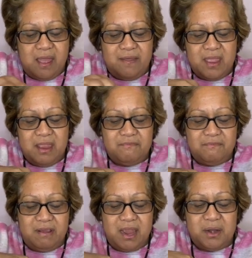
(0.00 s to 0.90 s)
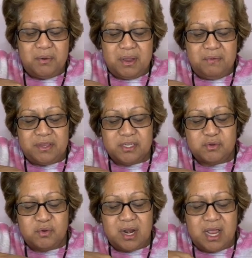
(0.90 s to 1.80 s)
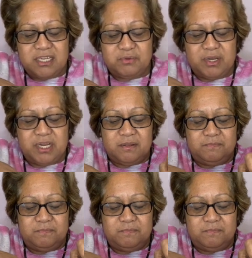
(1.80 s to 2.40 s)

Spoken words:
they ran away with the score last week.